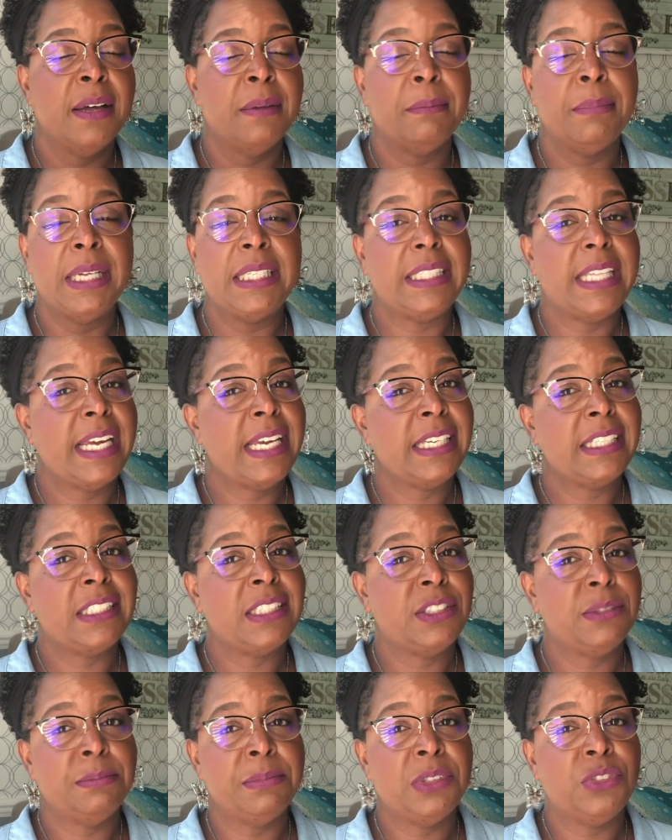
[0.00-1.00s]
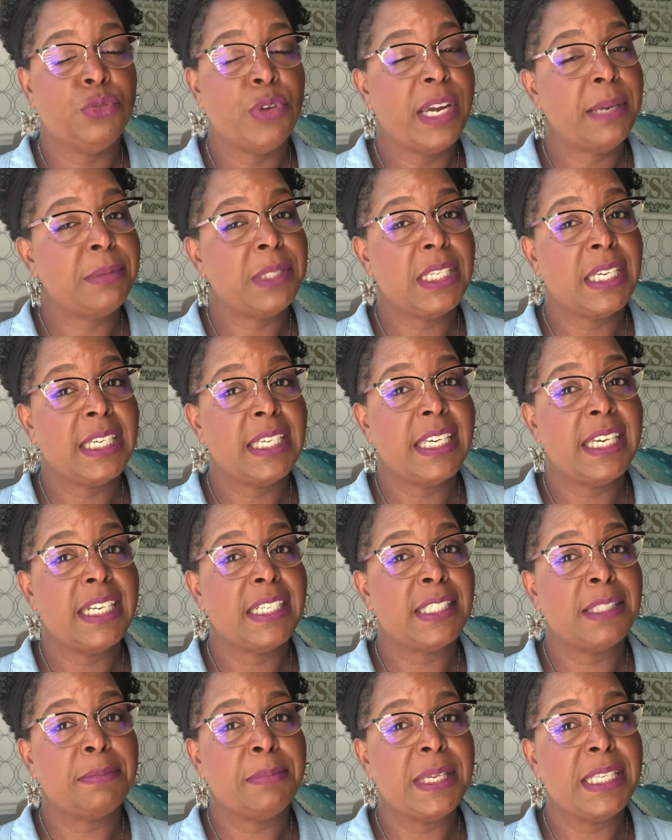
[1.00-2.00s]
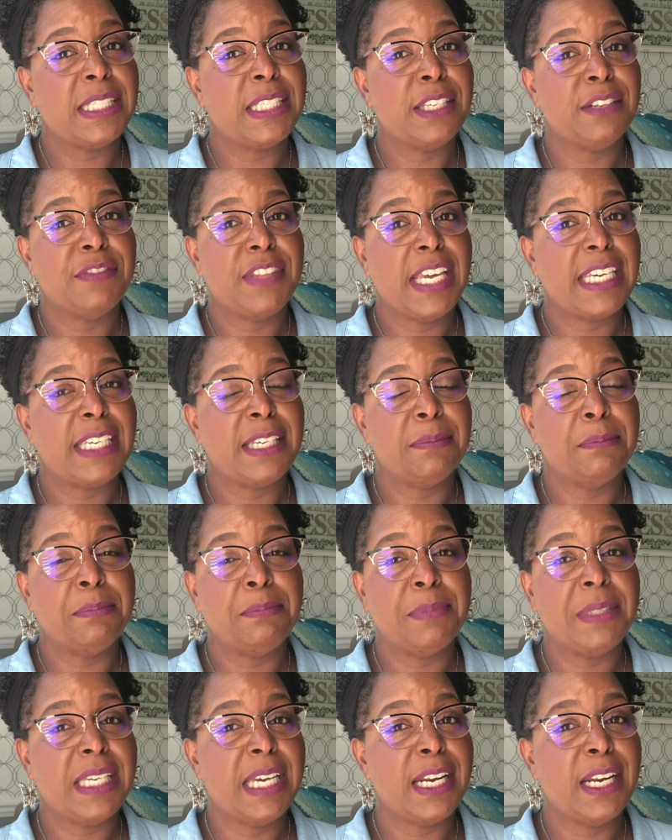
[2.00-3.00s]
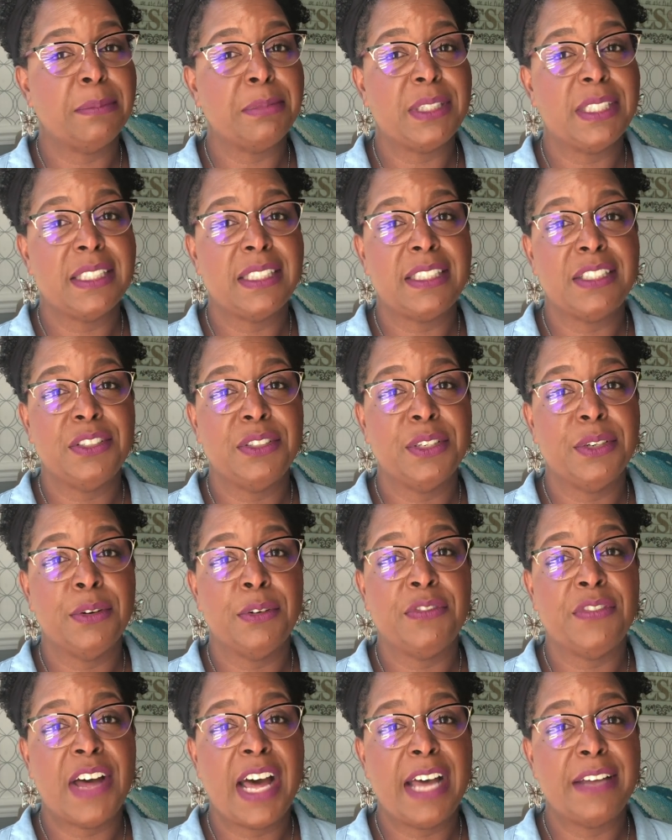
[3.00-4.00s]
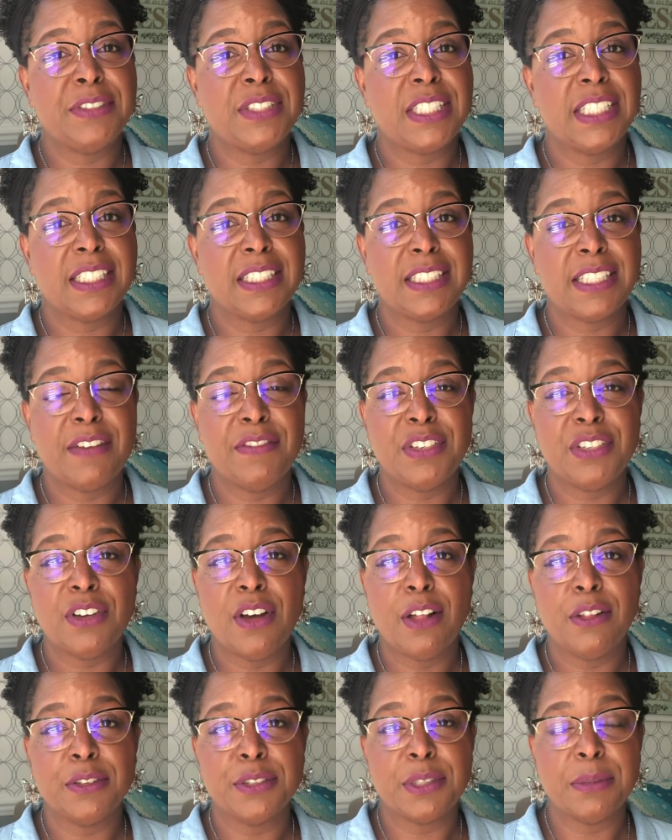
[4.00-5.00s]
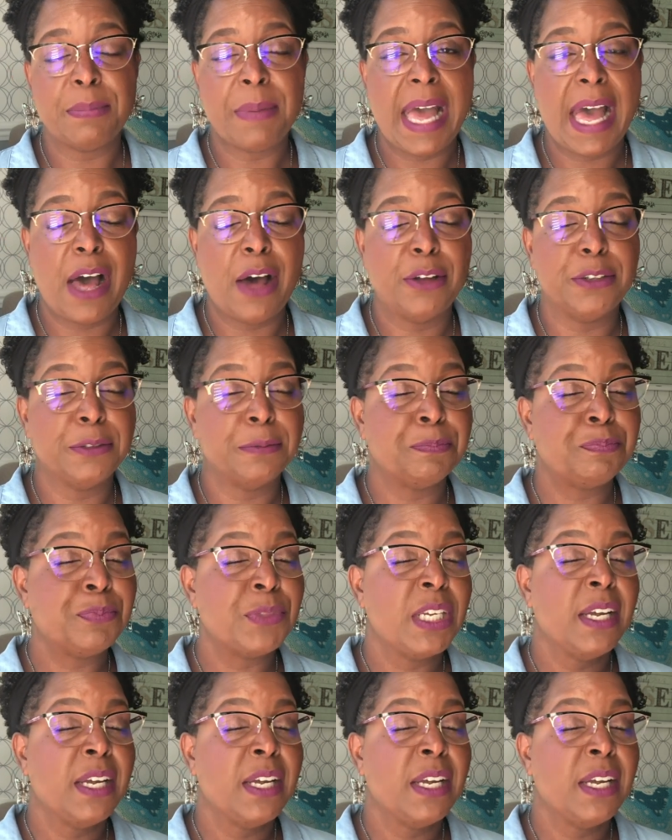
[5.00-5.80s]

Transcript: But they grapes can get expensive. They can get up to, you know, five, six, seven dollars a pound.